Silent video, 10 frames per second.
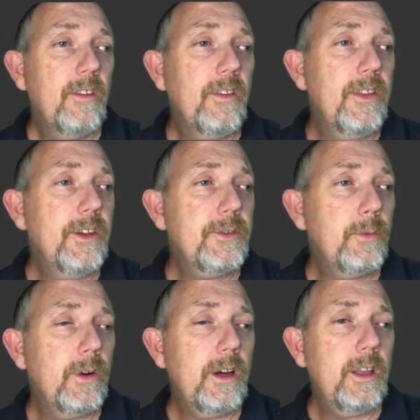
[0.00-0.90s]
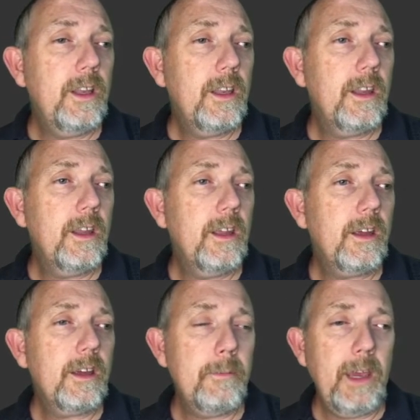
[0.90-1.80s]
This one,
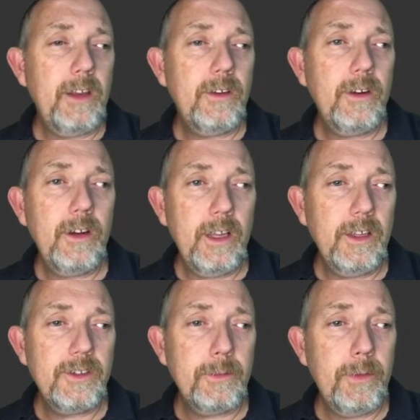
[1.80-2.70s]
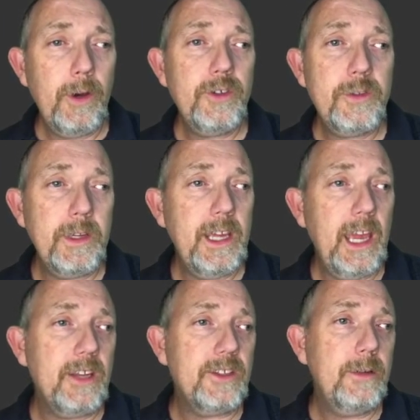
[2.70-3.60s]
the commander is supposed to be
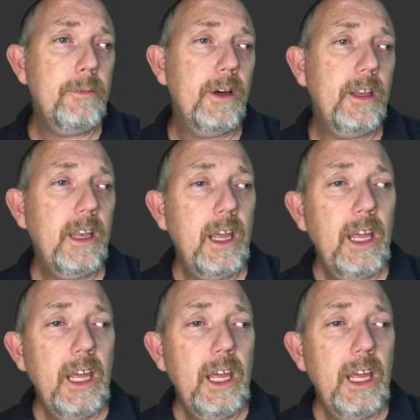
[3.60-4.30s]
Kanji, but